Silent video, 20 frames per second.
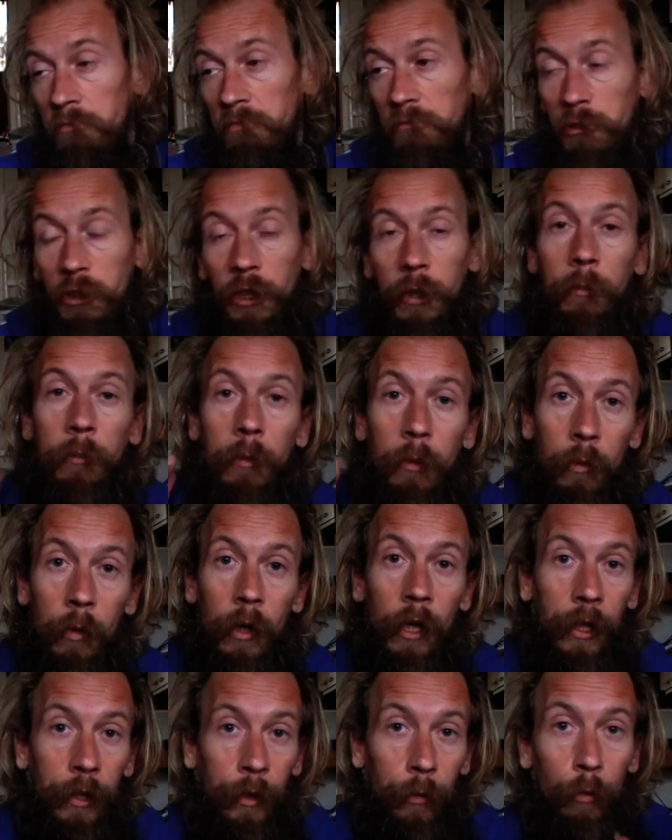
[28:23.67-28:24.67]
drink my
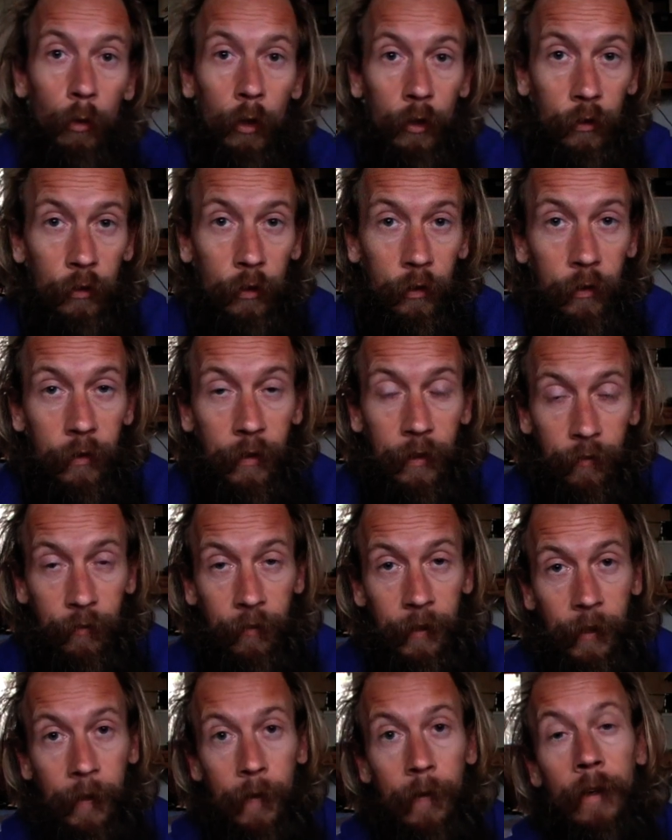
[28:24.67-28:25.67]
wine, and watch the
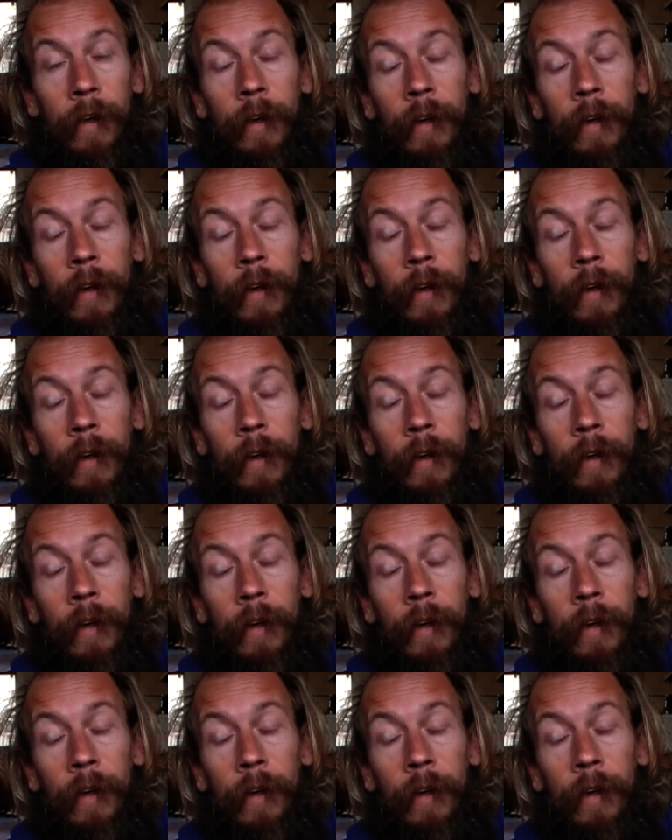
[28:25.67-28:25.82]
TV.